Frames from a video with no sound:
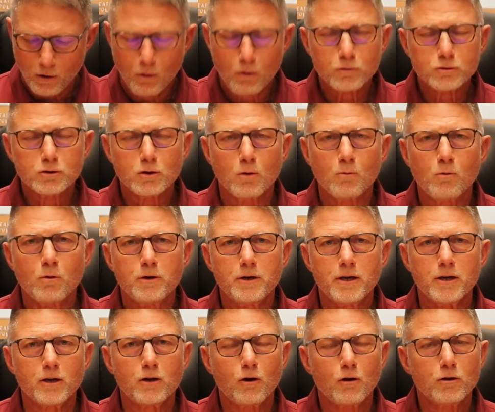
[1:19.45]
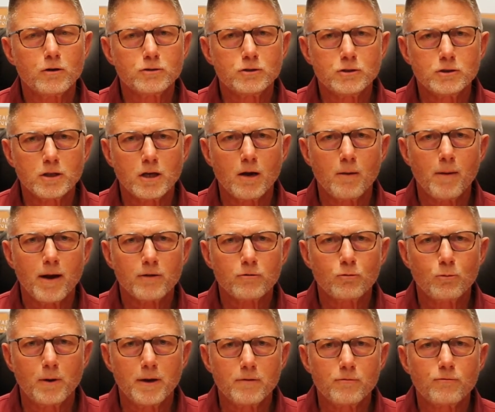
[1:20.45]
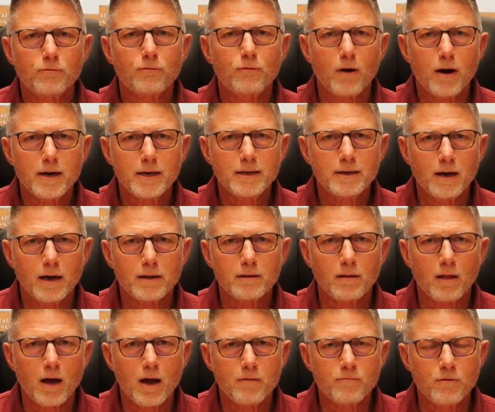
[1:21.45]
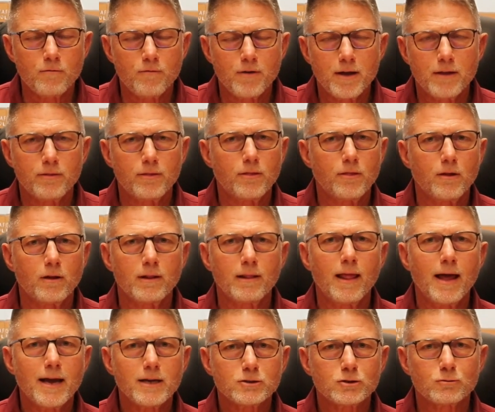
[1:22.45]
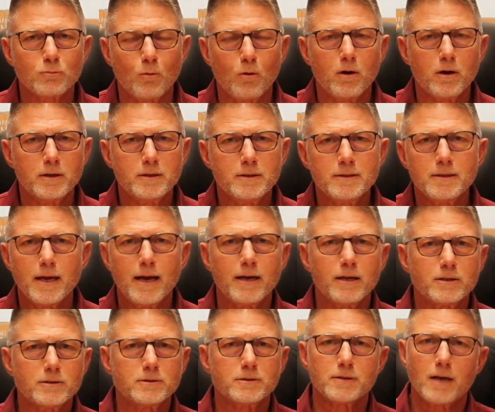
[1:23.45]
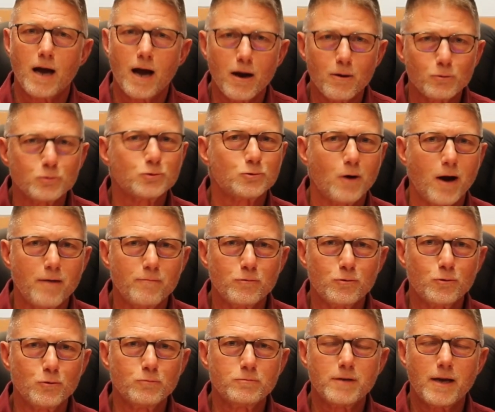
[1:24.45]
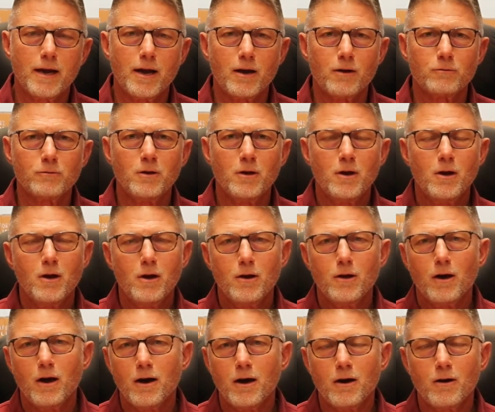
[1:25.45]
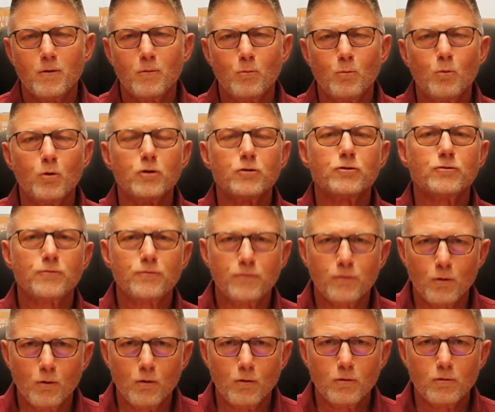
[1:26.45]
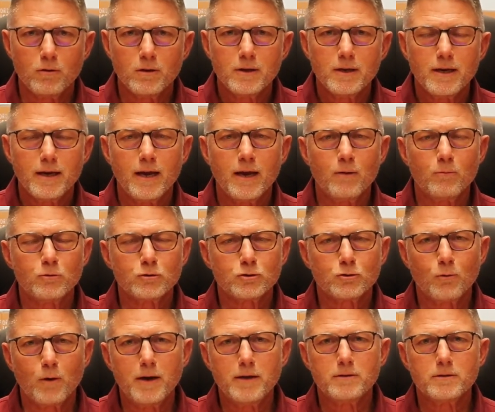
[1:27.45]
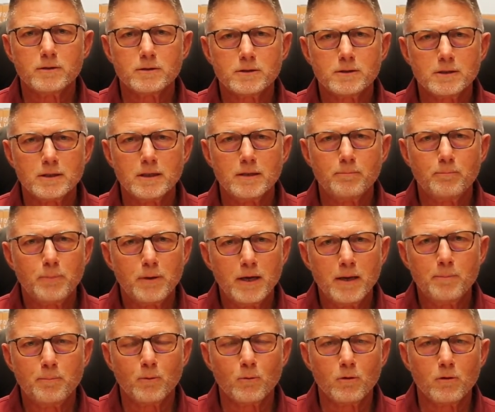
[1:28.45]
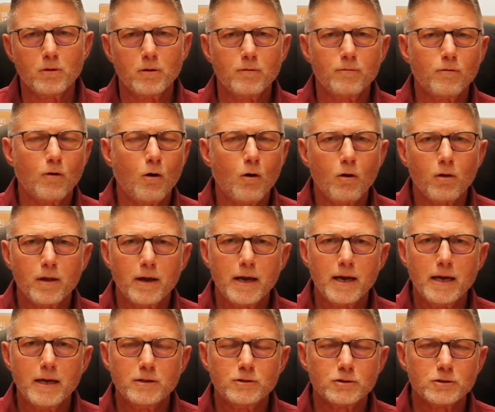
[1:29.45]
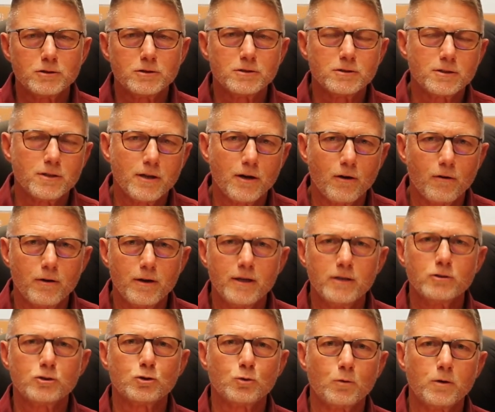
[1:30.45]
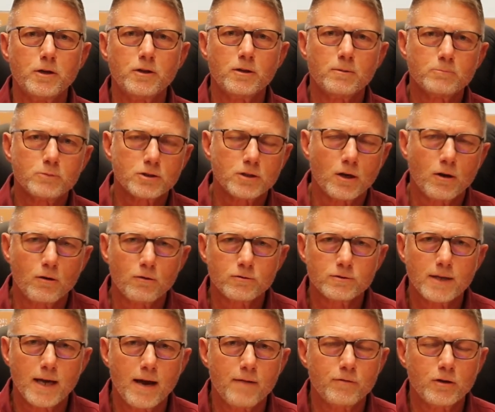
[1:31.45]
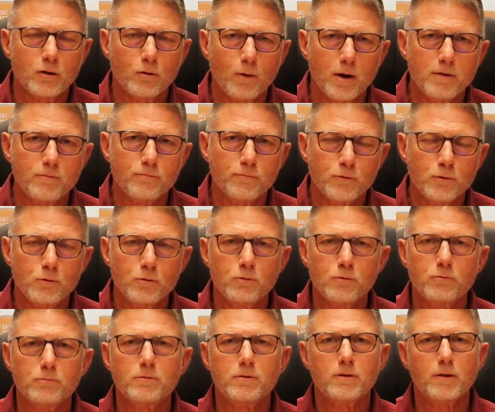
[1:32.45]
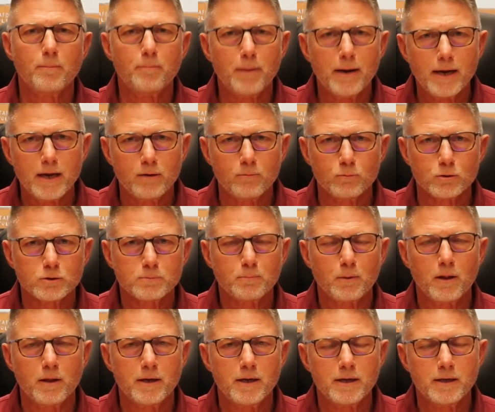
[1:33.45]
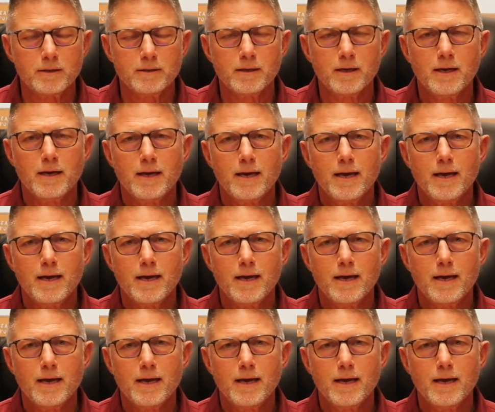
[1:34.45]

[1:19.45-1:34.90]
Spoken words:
Also want to encourage you to come out to a Friday Night Live event. The last one, as I was driving through town, was full. It was great to see people of all ages there enjoying themselves, having great food. The band was playing.